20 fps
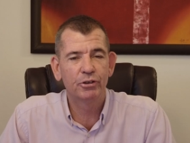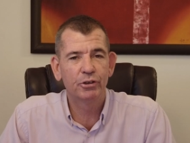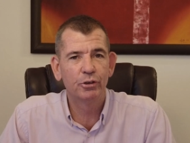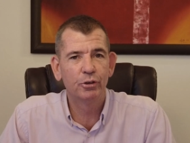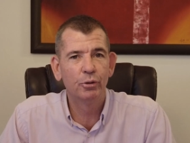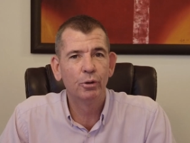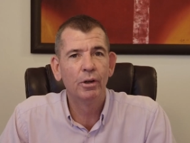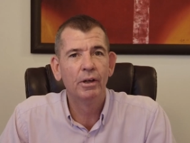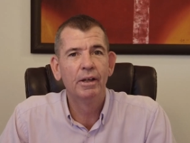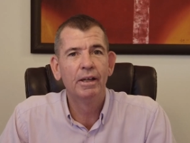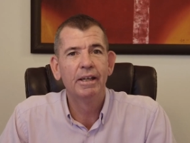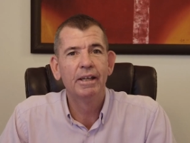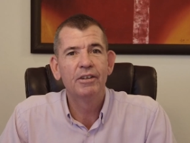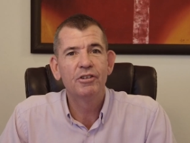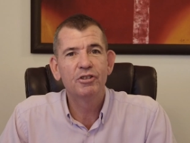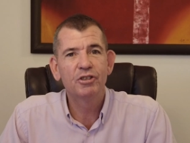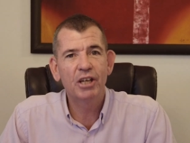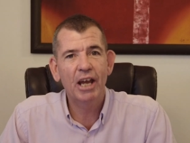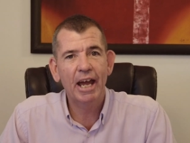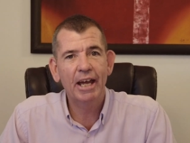to
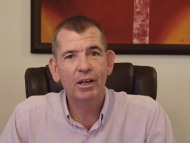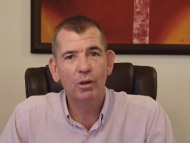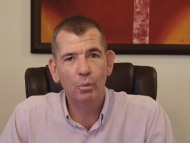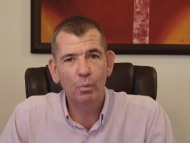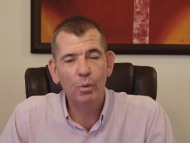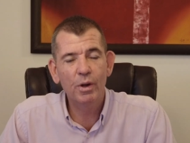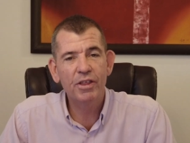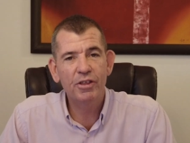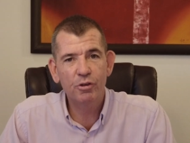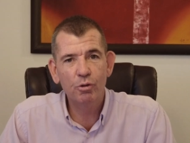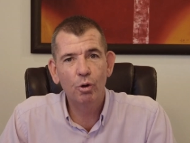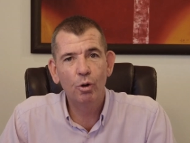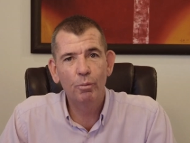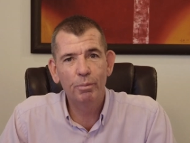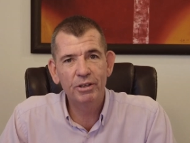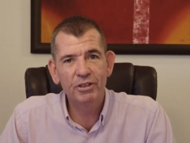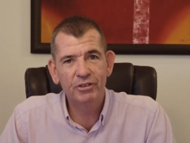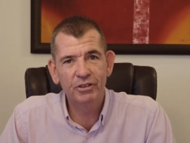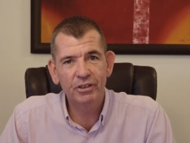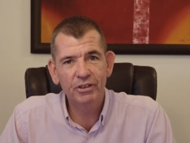chat with your
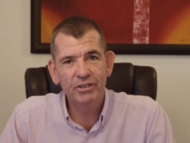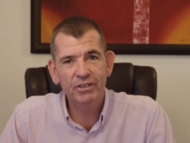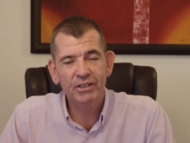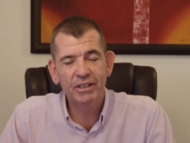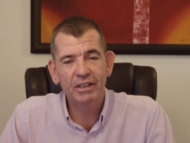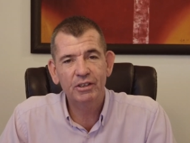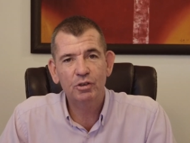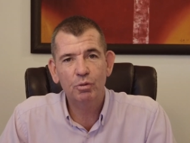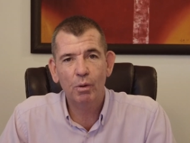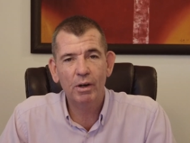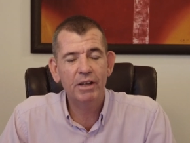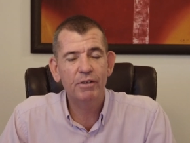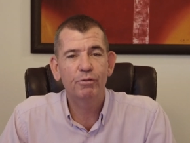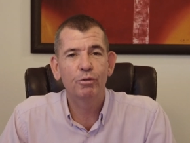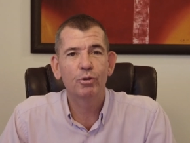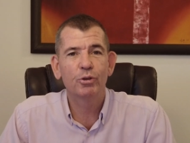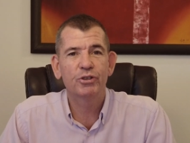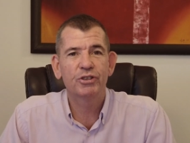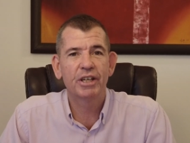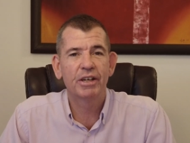business
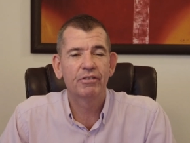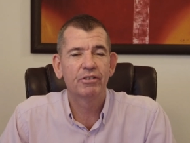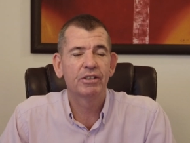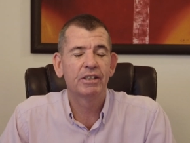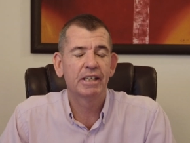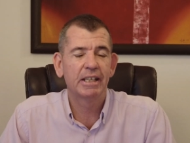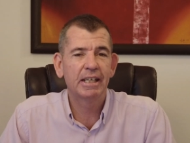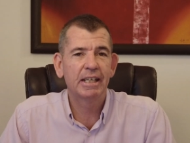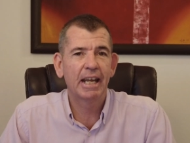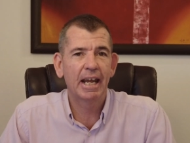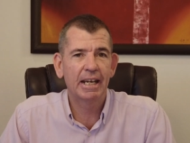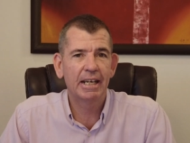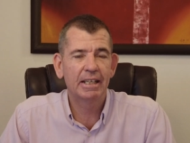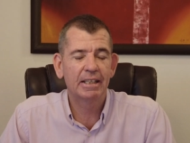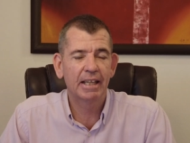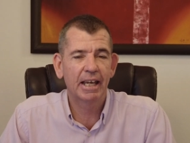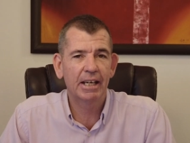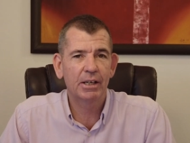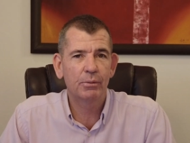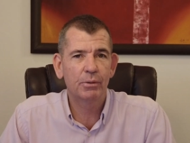24/7 in any
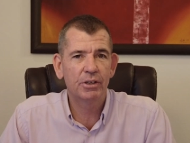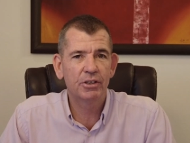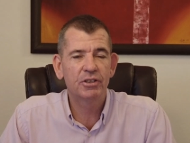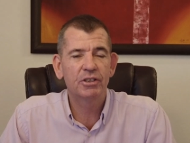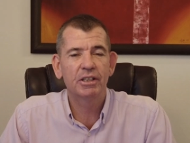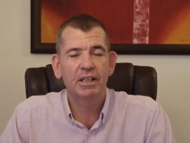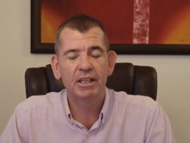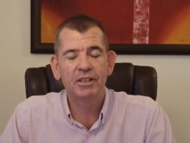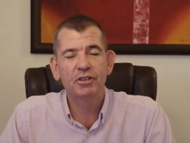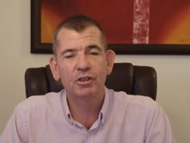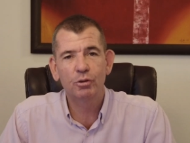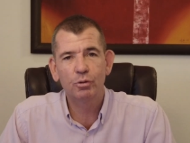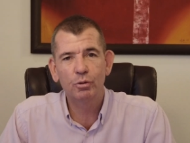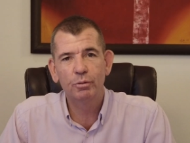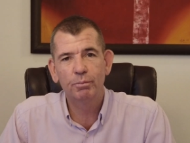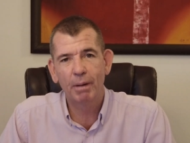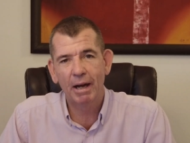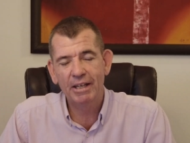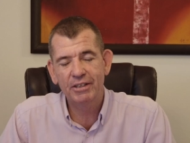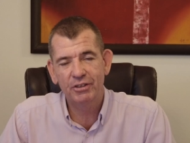language is a
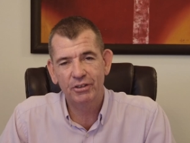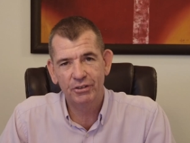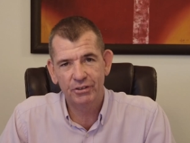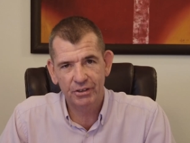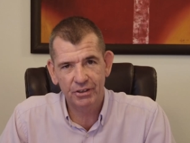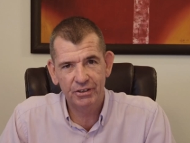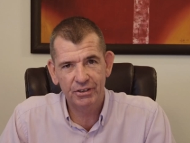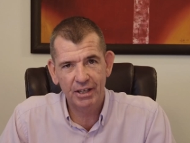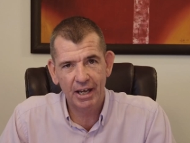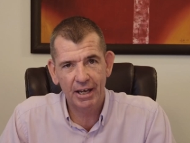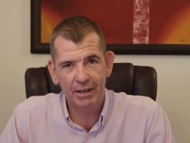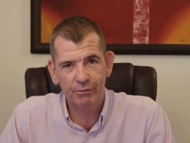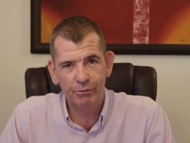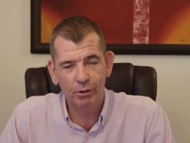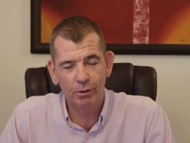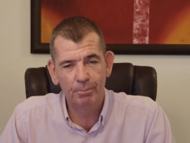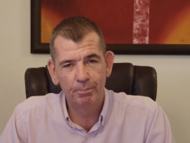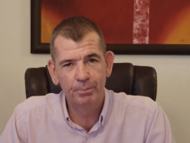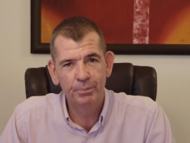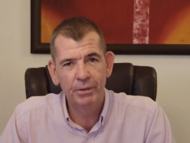good basis to start
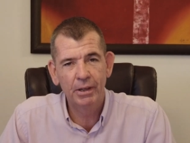from.